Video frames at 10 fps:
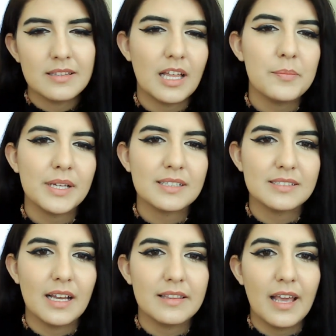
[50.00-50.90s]
That being
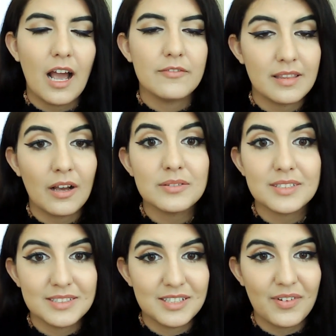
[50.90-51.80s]
said, they have
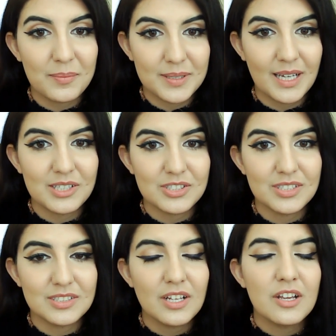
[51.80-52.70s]
thousands of
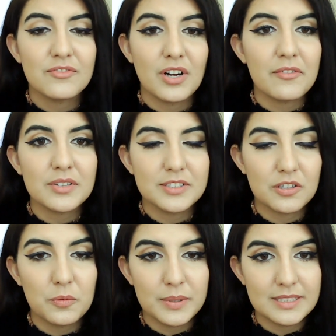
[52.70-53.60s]
applications for every
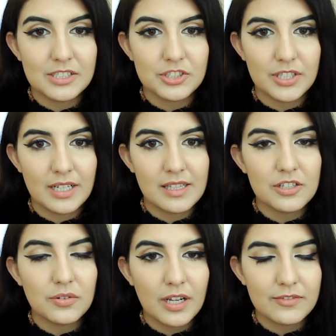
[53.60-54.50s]
single position, and they
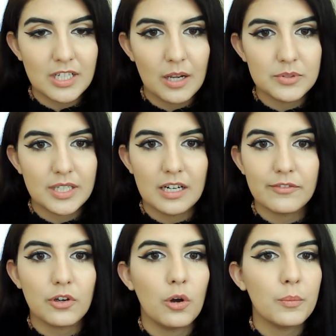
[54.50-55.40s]
don't have time to kind
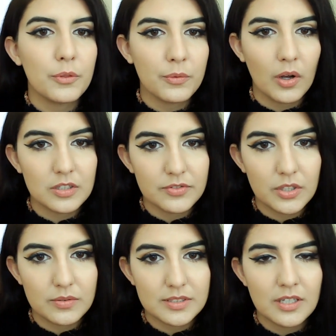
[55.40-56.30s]
of comb through all of
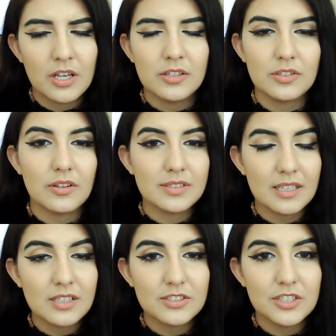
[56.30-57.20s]
those. So they'll
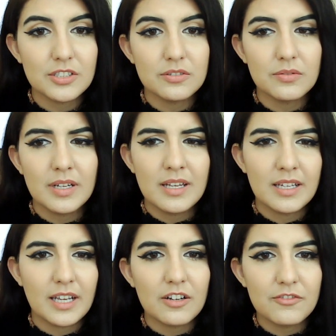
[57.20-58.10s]
send this to you,
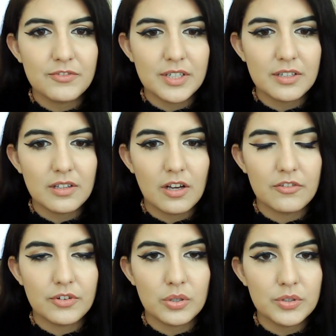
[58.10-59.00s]
get a feel
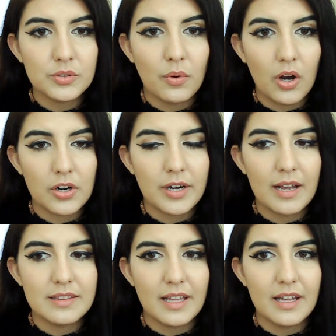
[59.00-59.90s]
of who you are,
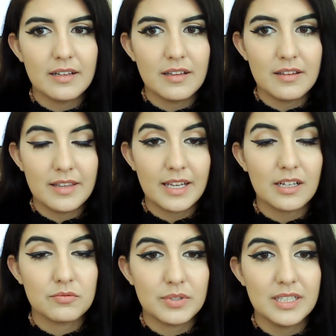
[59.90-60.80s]
and then they
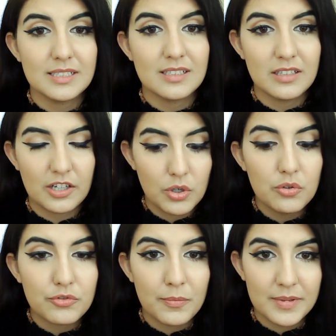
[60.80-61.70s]
can really select who
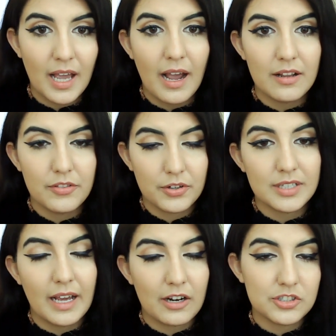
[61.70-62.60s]
from that they're
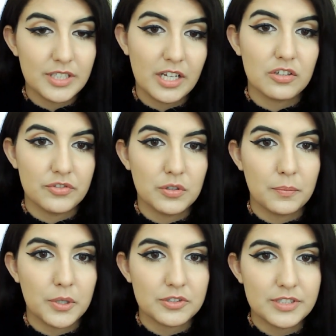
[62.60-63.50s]
going to actually interview in
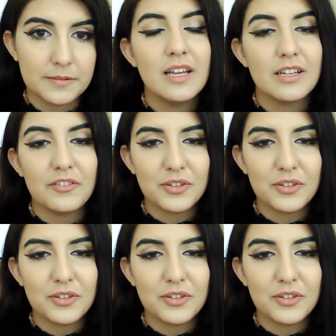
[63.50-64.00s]
person. Now, if